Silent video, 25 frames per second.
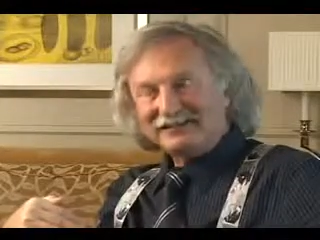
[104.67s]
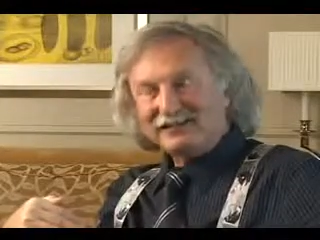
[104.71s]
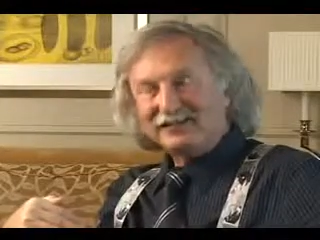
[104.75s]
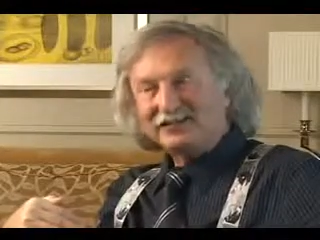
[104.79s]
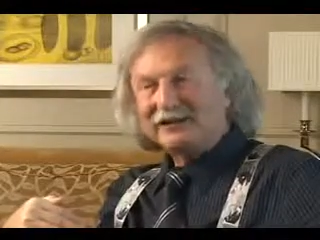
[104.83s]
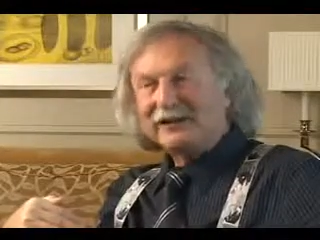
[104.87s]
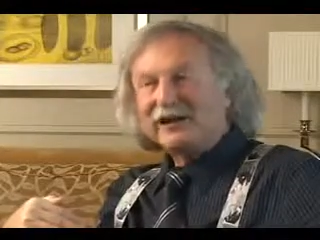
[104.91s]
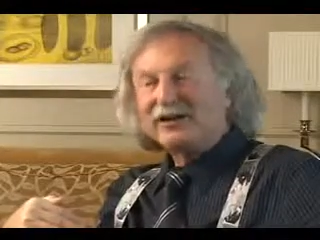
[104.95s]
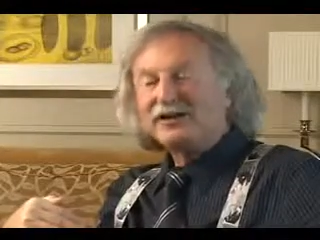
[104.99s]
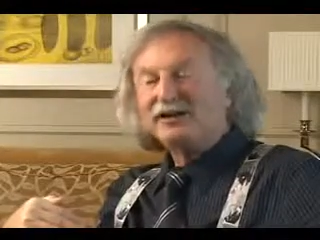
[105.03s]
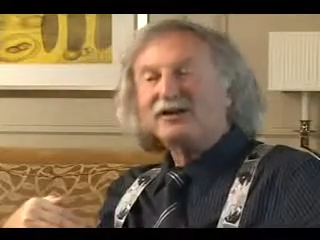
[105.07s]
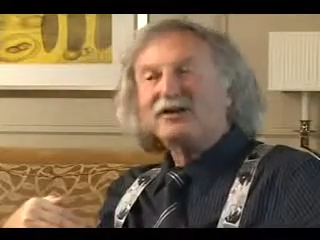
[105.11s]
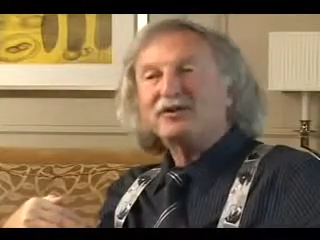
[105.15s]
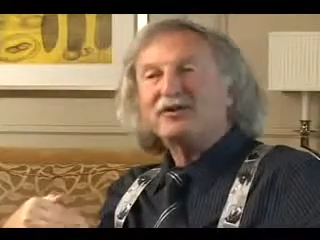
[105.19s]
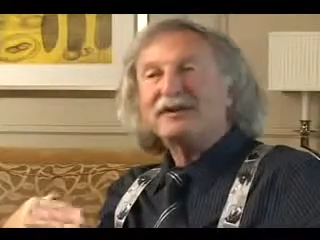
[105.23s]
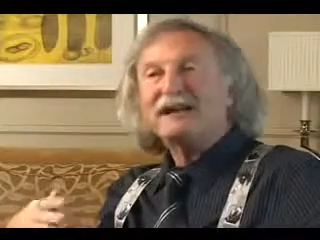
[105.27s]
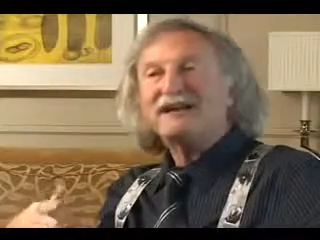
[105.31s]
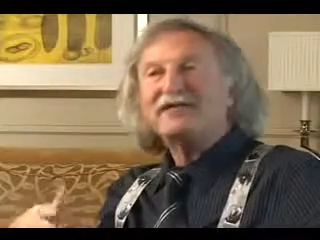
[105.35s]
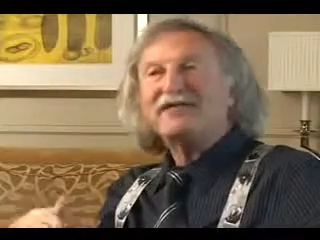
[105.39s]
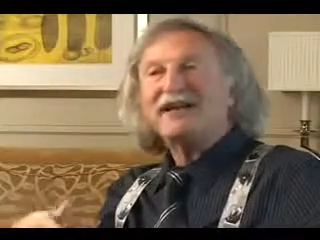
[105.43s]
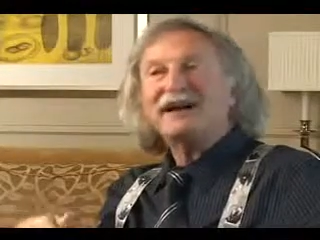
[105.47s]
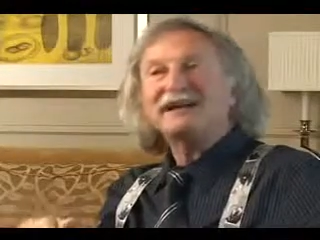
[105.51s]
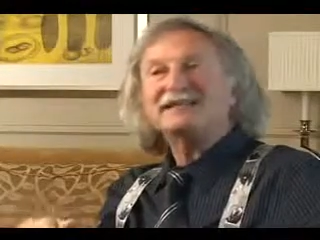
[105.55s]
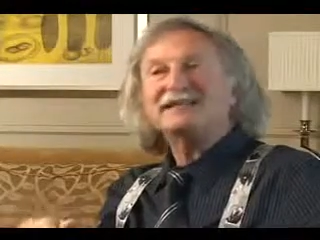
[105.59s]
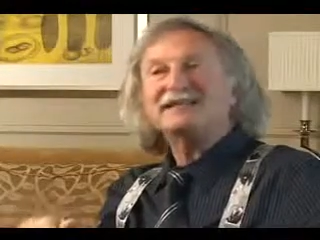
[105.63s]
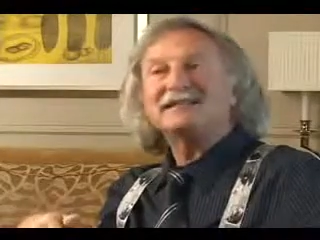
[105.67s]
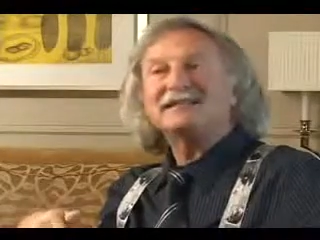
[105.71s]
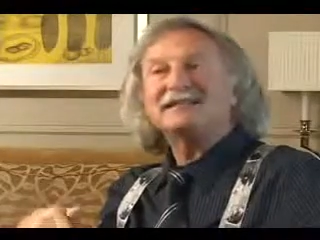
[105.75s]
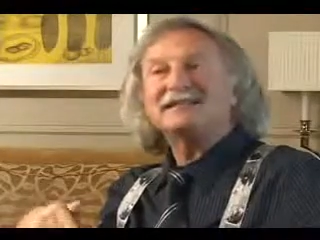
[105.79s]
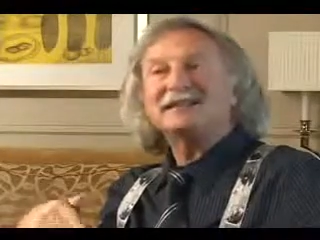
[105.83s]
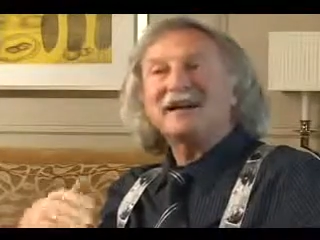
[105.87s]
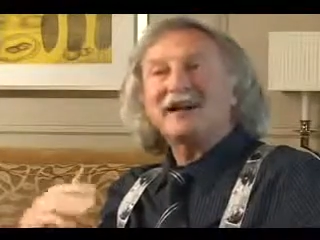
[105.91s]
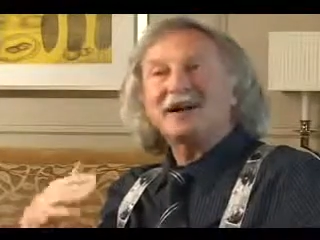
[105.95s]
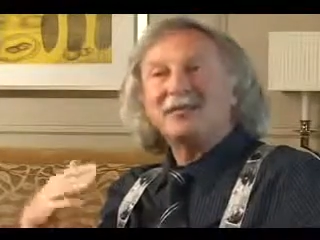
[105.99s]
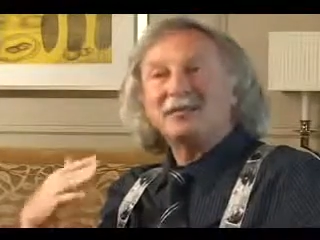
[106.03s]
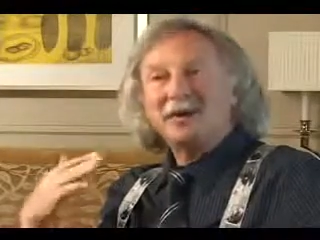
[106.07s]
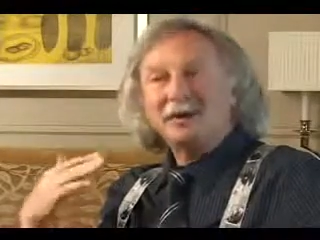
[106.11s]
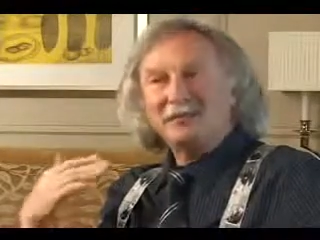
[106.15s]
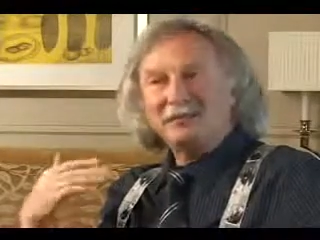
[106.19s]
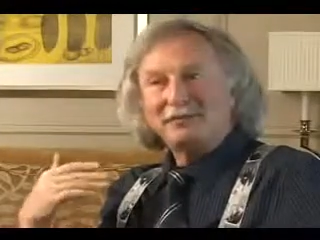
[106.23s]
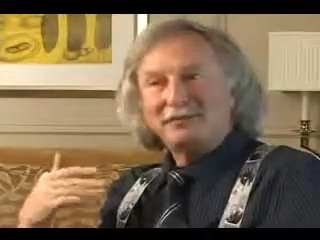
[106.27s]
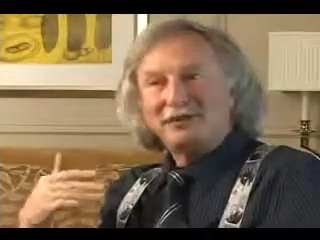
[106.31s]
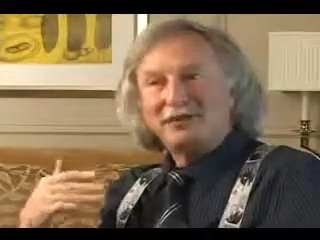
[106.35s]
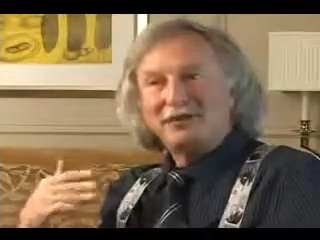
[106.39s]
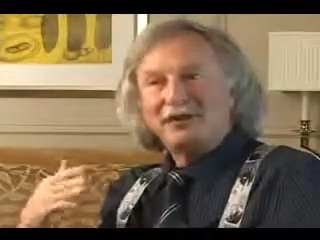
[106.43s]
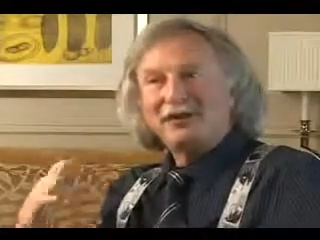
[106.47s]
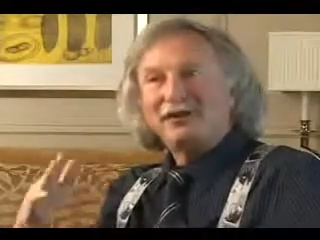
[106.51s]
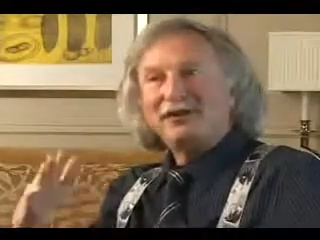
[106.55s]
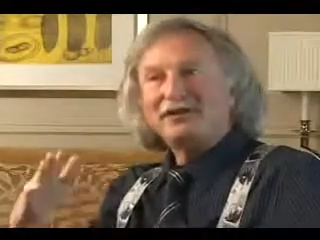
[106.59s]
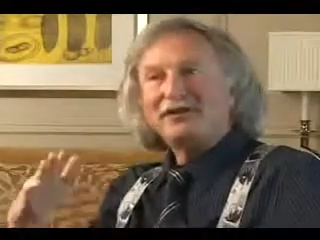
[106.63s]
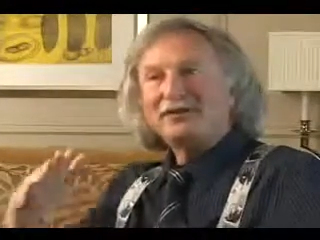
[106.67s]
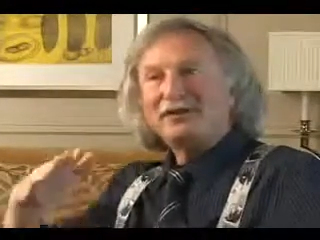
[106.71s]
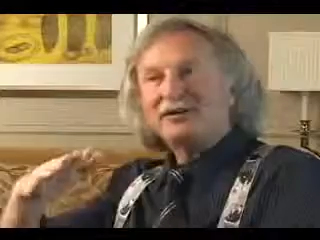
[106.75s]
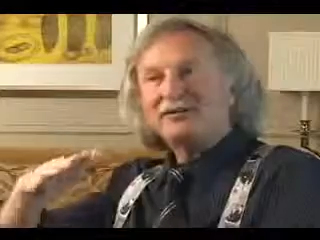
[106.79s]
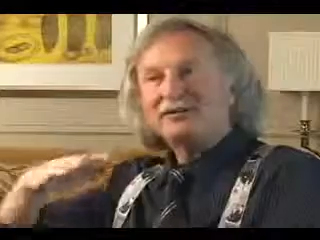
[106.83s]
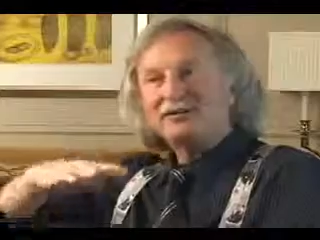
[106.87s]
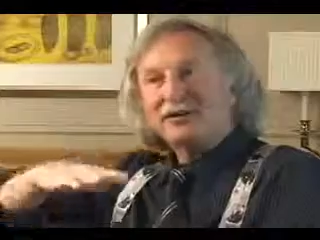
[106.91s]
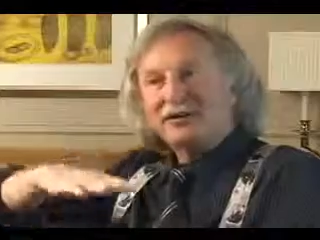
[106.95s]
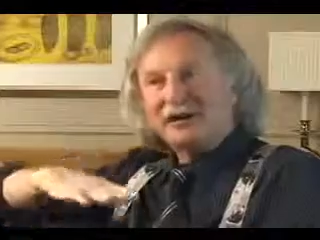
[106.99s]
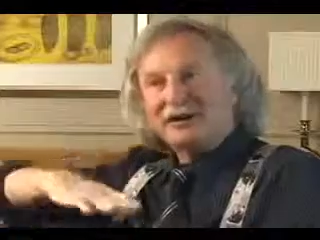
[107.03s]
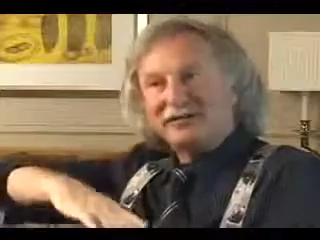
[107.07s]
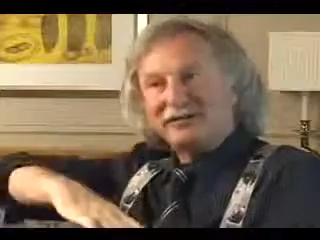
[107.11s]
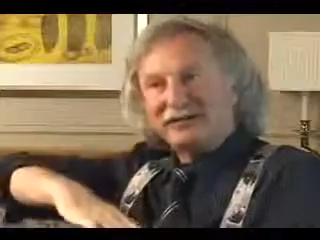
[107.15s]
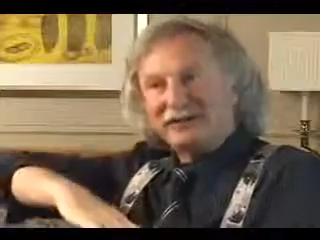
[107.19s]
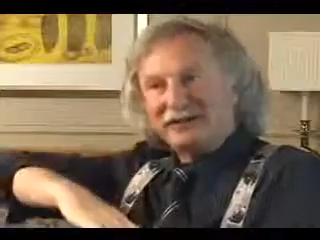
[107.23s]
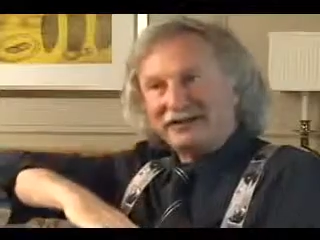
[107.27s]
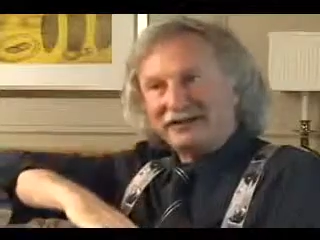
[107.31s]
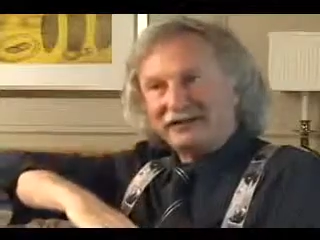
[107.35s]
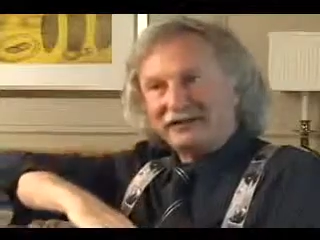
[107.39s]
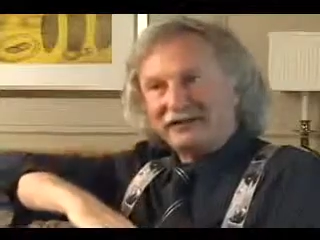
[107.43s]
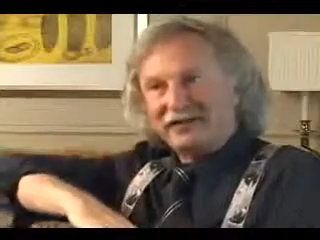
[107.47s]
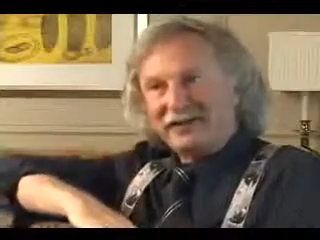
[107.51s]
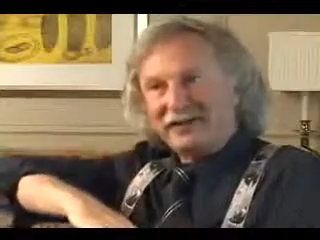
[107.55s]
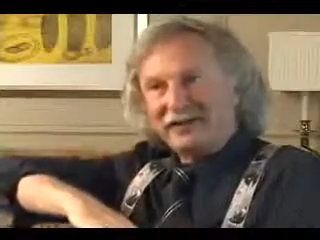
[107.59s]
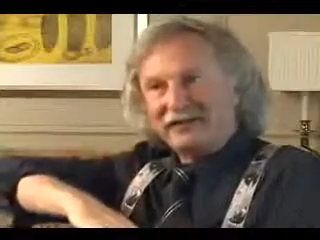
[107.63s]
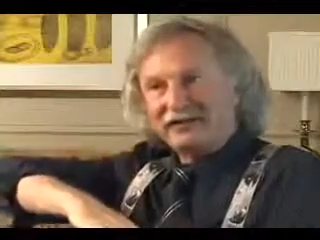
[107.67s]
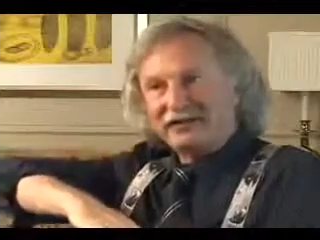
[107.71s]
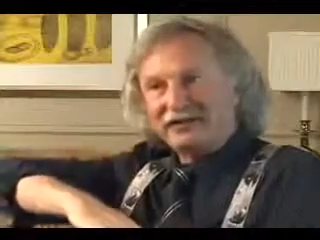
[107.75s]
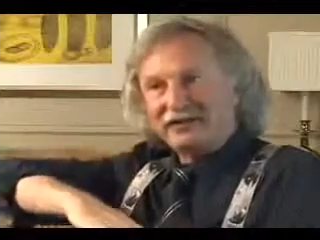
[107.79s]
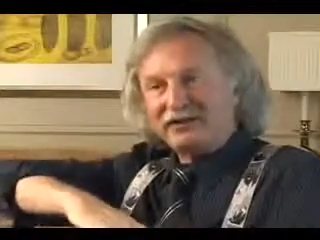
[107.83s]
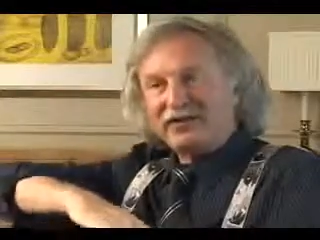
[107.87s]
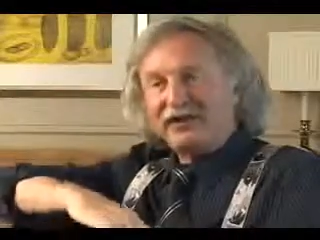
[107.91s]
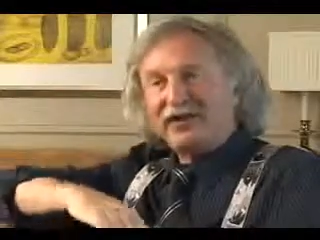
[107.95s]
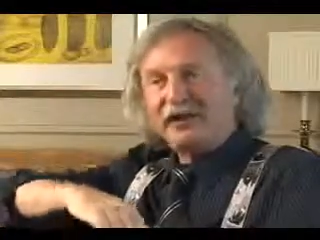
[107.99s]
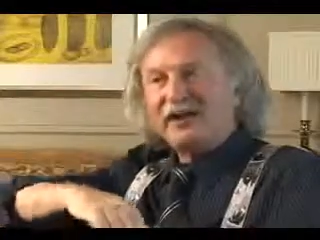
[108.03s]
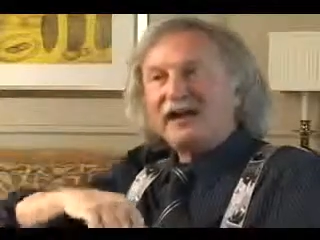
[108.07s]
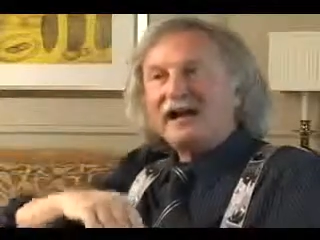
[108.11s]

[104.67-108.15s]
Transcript: So now you don't have acid to come up, you have gravity in your favor,